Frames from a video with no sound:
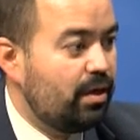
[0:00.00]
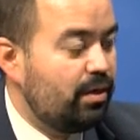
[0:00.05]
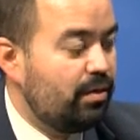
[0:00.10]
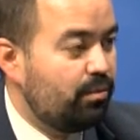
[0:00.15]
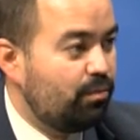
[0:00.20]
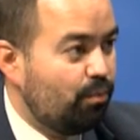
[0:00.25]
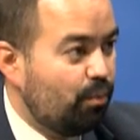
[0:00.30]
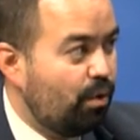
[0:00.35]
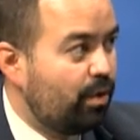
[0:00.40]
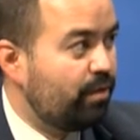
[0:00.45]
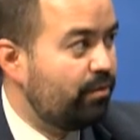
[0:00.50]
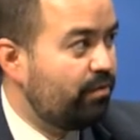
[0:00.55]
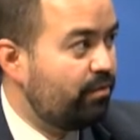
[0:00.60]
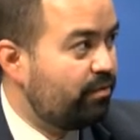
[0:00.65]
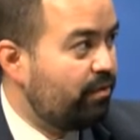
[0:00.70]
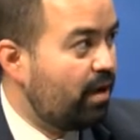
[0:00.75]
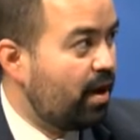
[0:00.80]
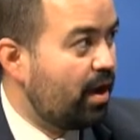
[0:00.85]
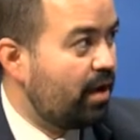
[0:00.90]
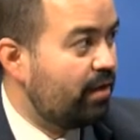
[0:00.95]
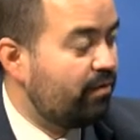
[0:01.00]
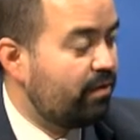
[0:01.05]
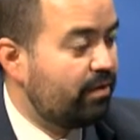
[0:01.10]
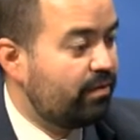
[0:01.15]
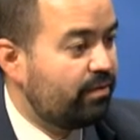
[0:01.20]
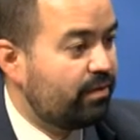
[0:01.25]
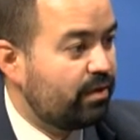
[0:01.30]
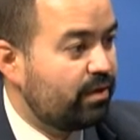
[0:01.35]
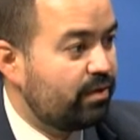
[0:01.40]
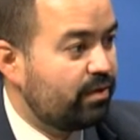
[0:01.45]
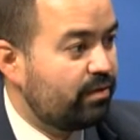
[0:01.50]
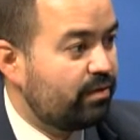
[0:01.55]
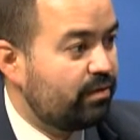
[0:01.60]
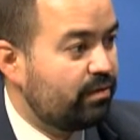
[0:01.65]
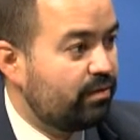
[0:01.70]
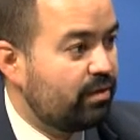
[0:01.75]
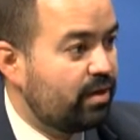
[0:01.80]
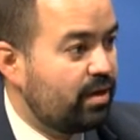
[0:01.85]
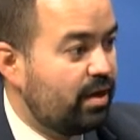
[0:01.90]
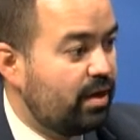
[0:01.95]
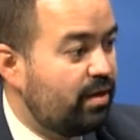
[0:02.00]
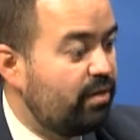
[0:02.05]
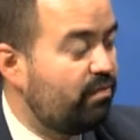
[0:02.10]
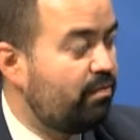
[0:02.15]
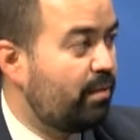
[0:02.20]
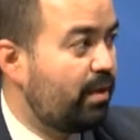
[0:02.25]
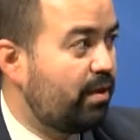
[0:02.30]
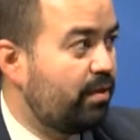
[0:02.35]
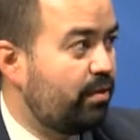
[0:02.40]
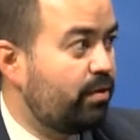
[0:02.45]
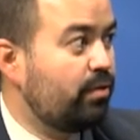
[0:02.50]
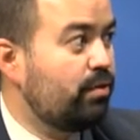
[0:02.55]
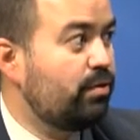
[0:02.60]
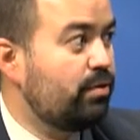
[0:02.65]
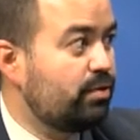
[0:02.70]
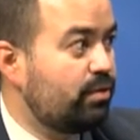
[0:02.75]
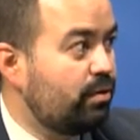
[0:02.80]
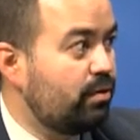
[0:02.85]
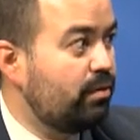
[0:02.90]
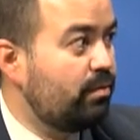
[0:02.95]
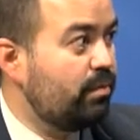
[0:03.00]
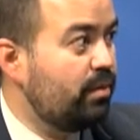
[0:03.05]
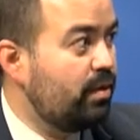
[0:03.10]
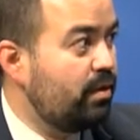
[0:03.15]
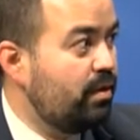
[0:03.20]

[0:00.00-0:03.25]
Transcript: One of the 5. This is the end of my 3rd term